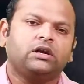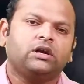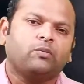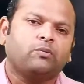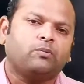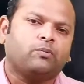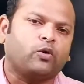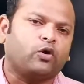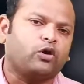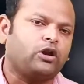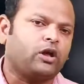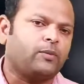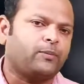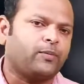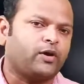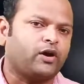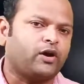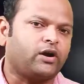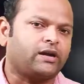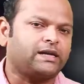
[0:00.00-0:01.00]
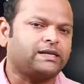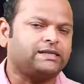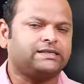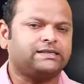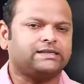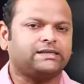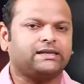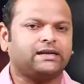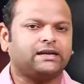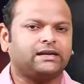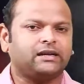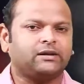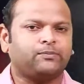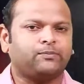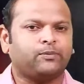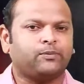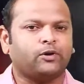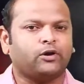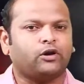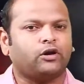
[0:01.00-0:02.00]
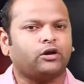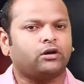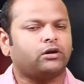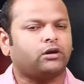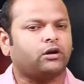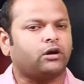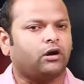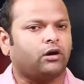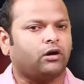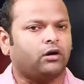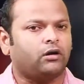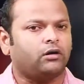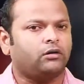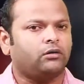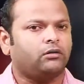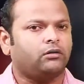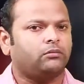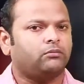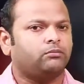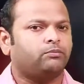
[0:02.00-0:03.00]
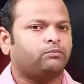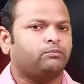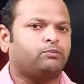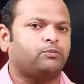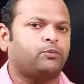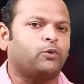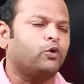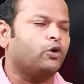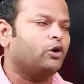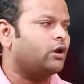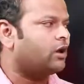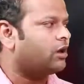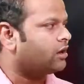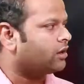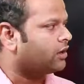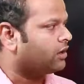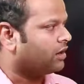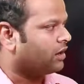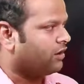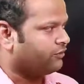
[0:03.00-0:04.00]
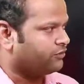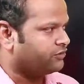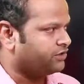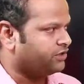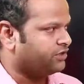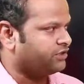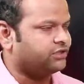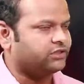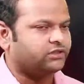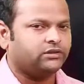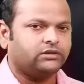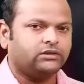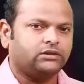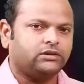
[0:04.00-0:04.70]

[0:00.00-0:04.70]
Polar plot is generally plot on polar graph sheet.